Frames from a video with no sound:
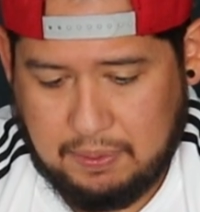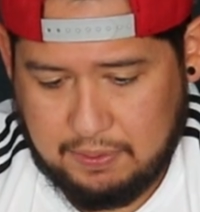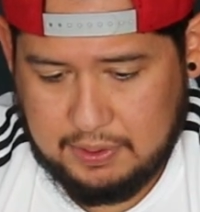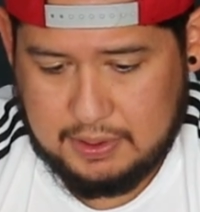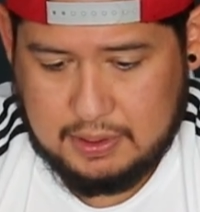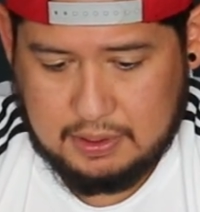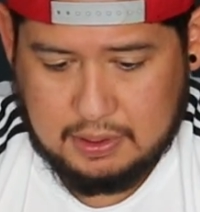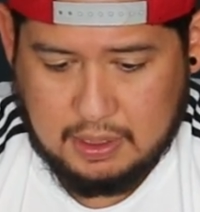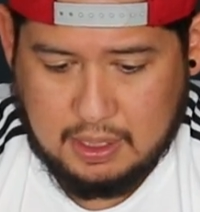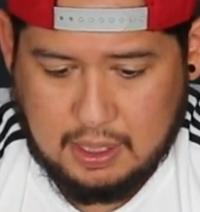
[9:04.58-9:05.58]

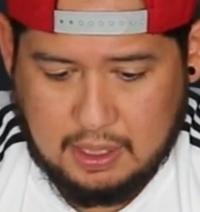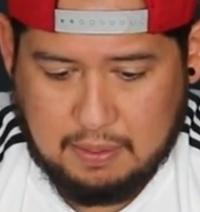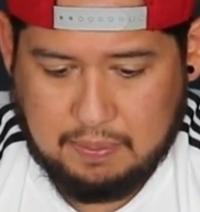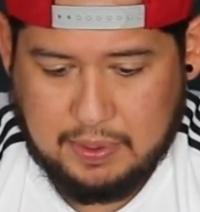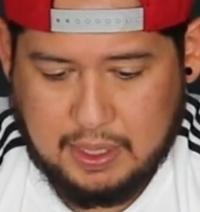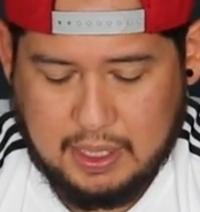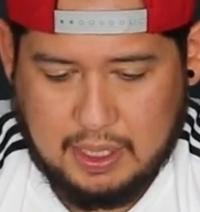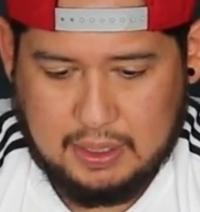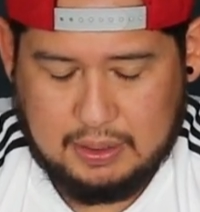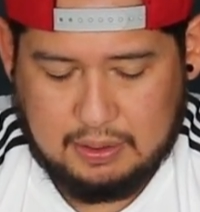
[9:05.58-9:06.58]
points,
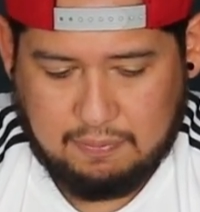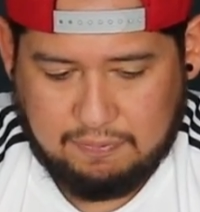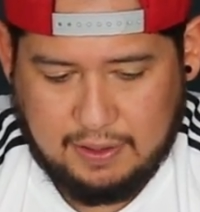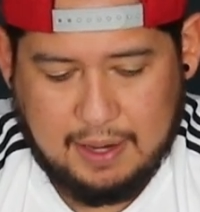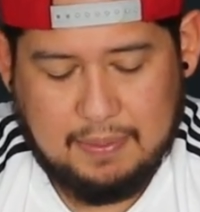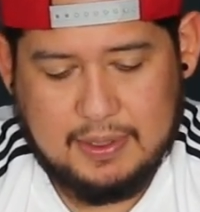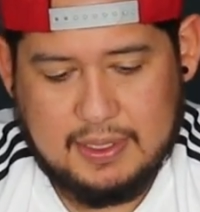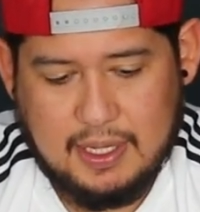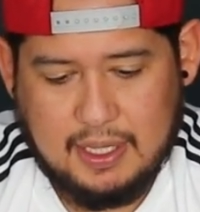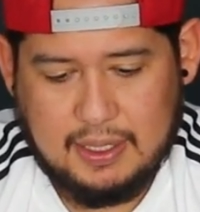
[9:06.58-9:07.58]
but the flavor
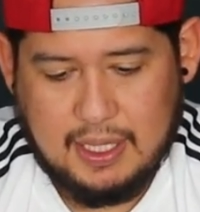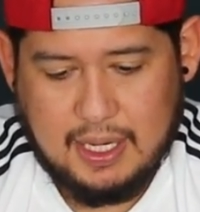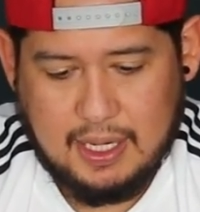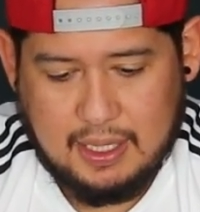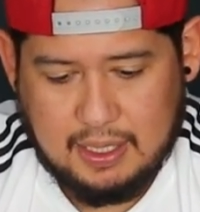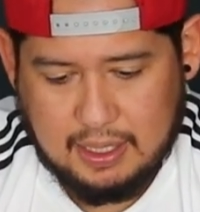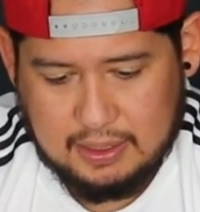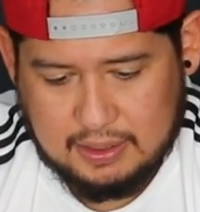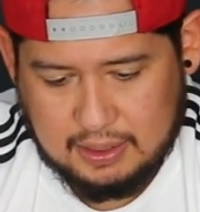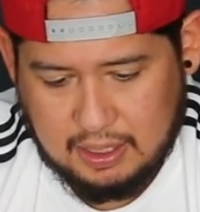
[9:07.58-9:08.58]
is not there.
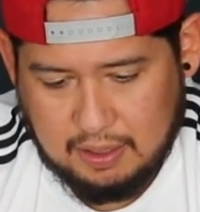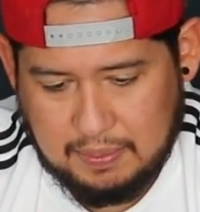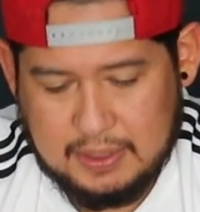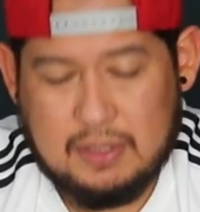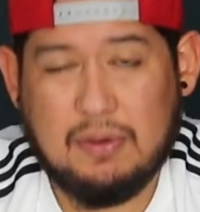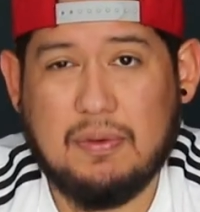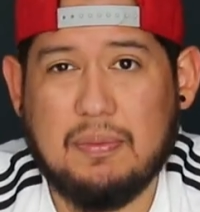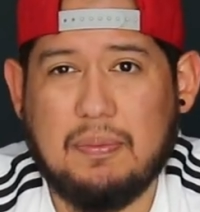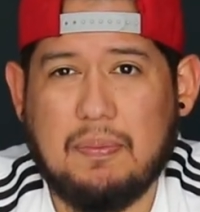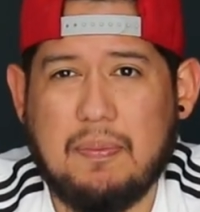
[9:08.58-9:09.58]
It's a little bit
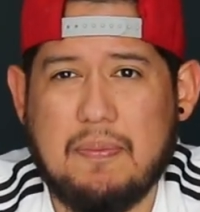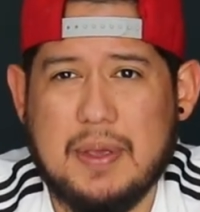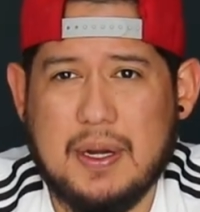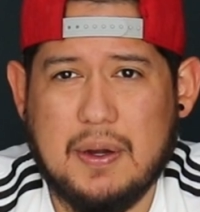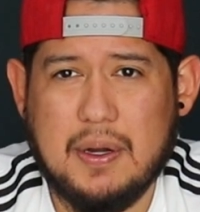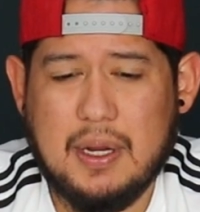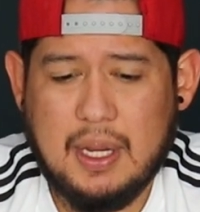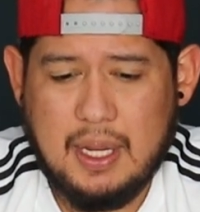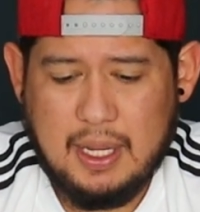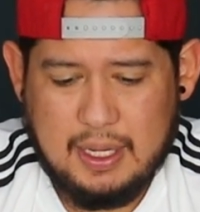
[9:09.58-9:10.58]
too bitter.
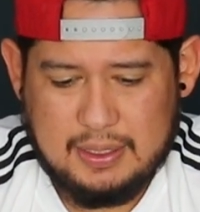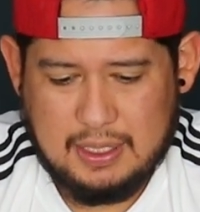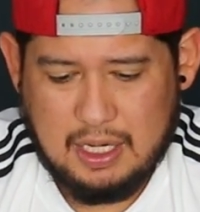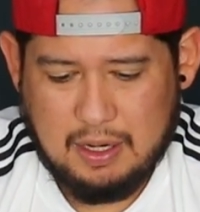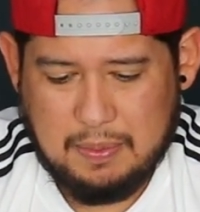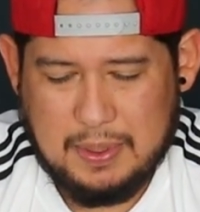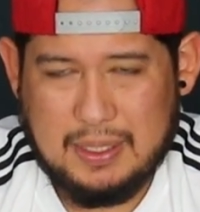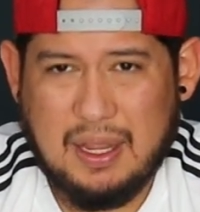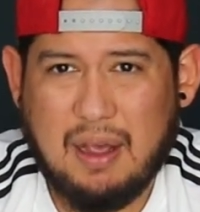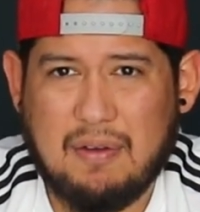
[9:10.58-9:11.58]
It's a little bit
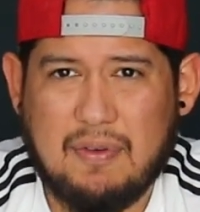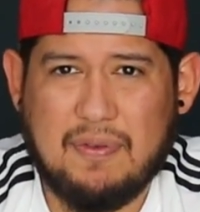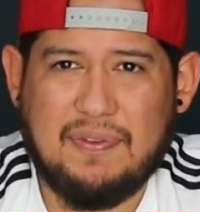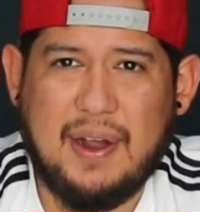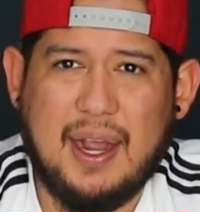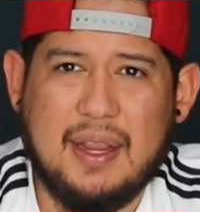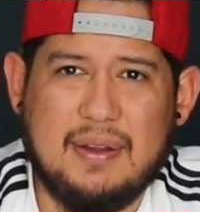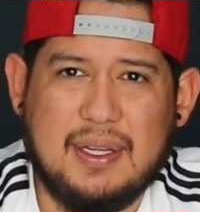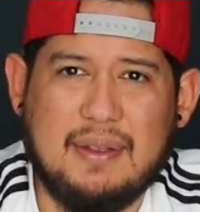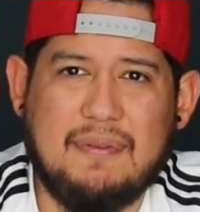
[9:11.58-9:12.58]
not
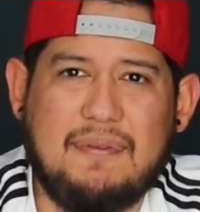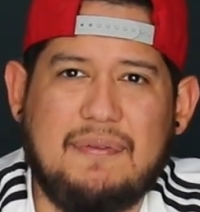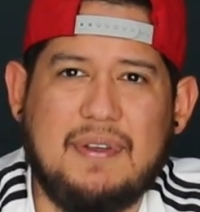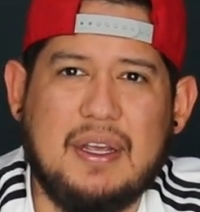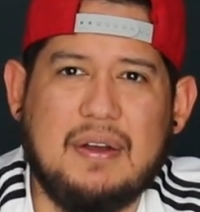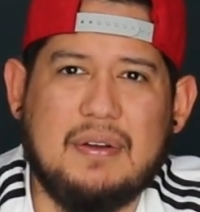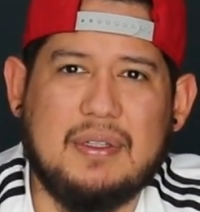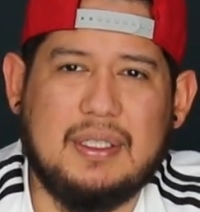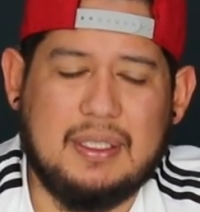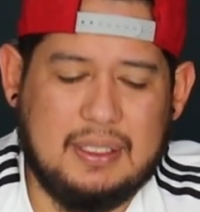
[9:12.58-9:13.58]
refined. You can
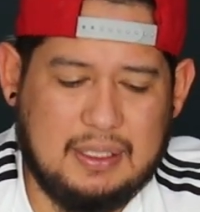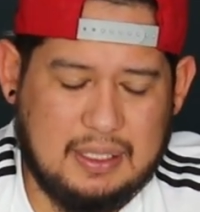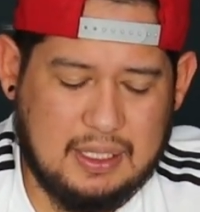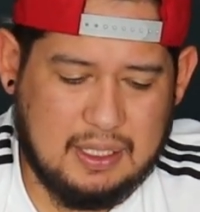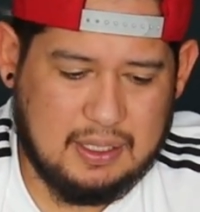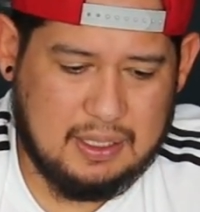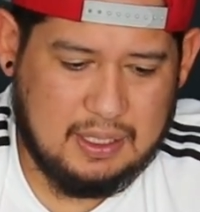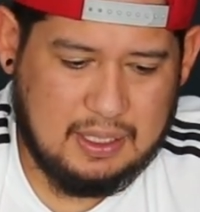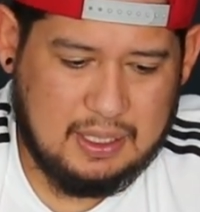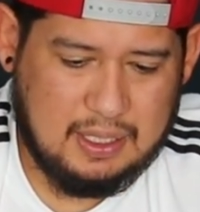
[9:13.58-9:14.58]
feel
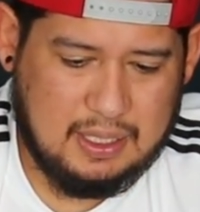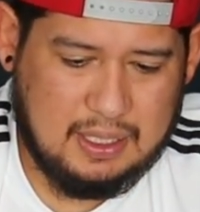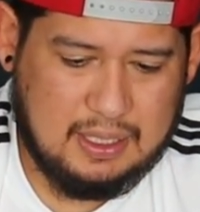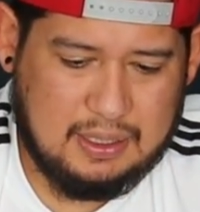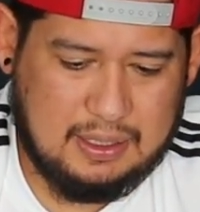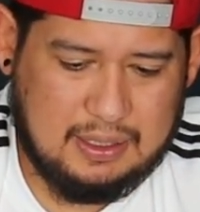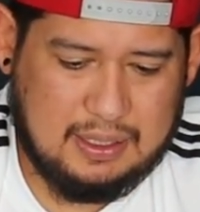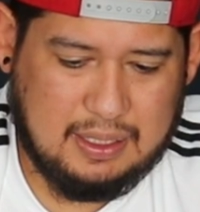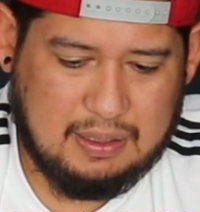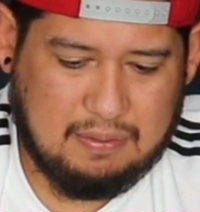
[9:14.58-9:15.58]

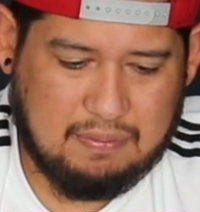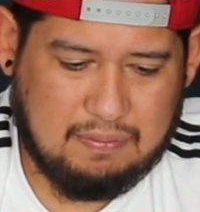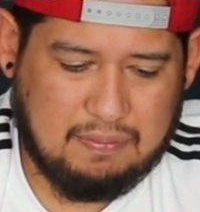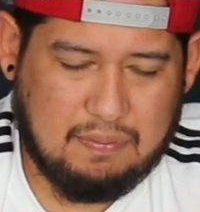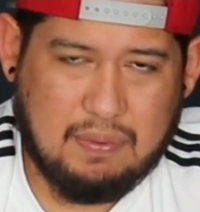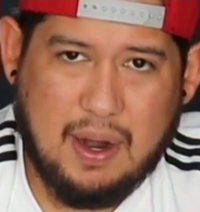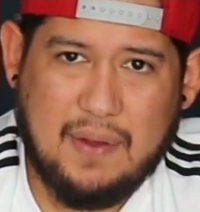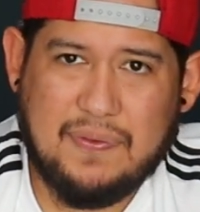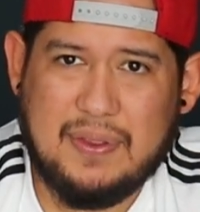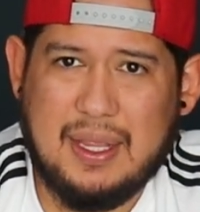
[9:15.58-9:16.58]
the
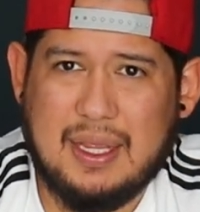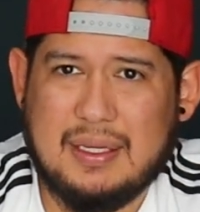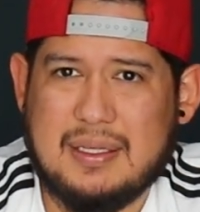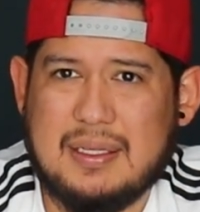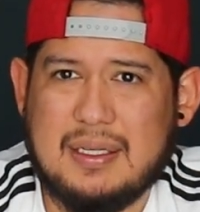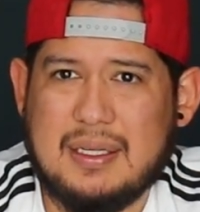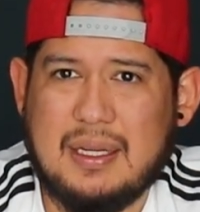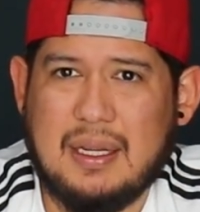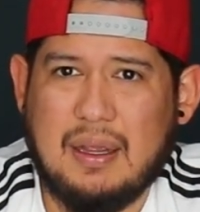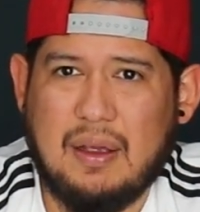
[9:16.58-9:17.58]
roughness
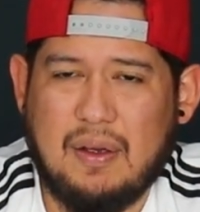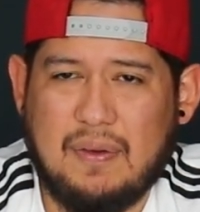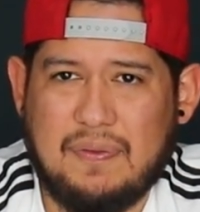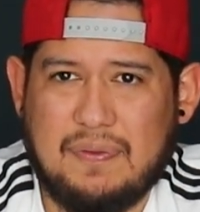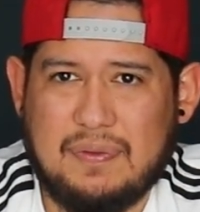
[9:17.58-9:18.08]
of